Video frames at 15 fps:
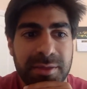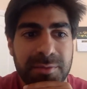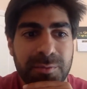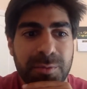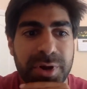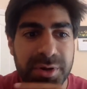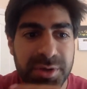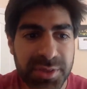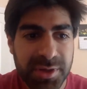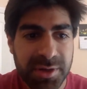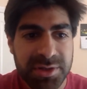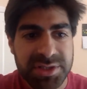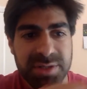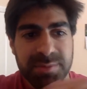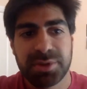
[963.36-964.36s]
what do you think
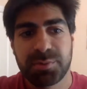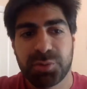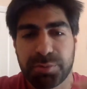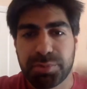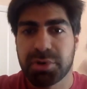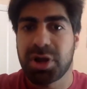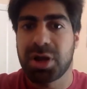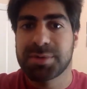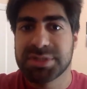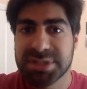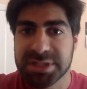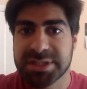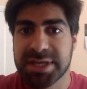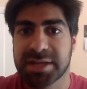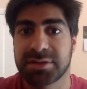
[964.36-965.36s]
are some of the more
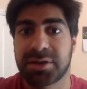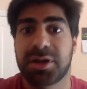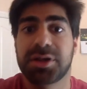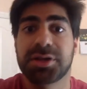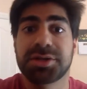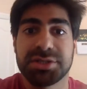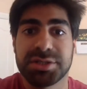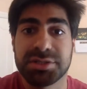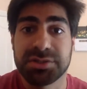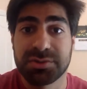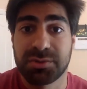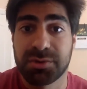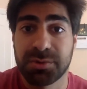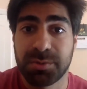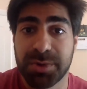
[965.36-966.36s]
promising technologies
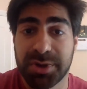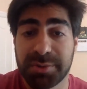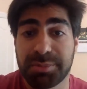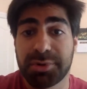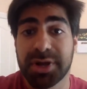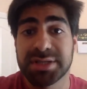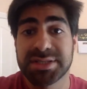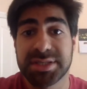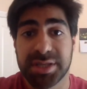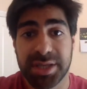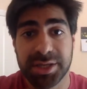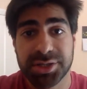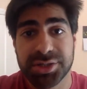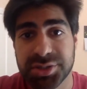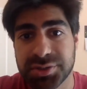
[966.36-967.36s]
or one of the pressing
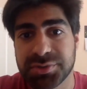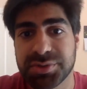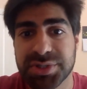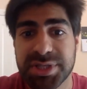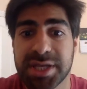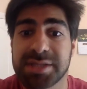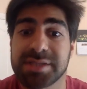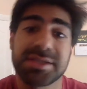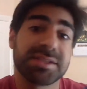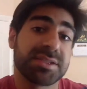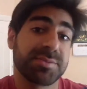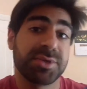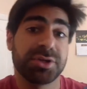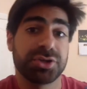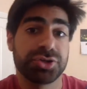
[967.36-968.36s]
issues that need
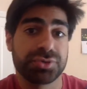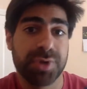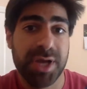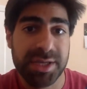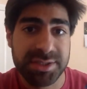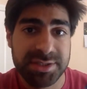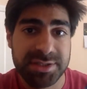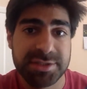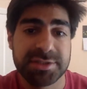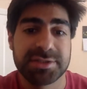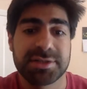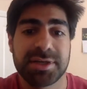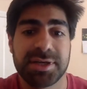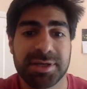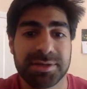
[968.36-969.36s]
to be
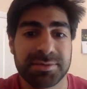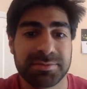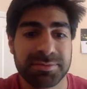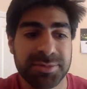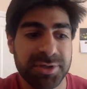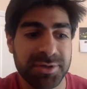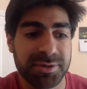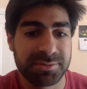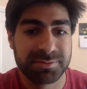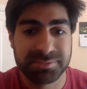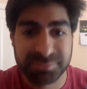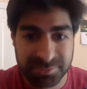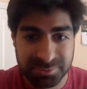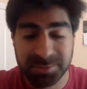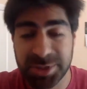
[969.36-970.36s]
addressed,
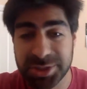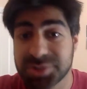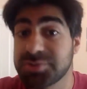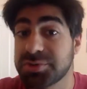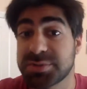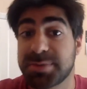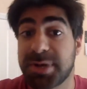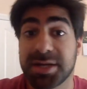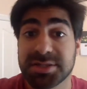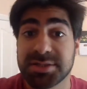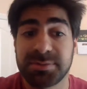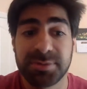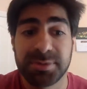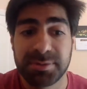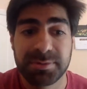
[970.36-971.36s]
as soon as
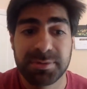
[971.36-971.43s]
possible?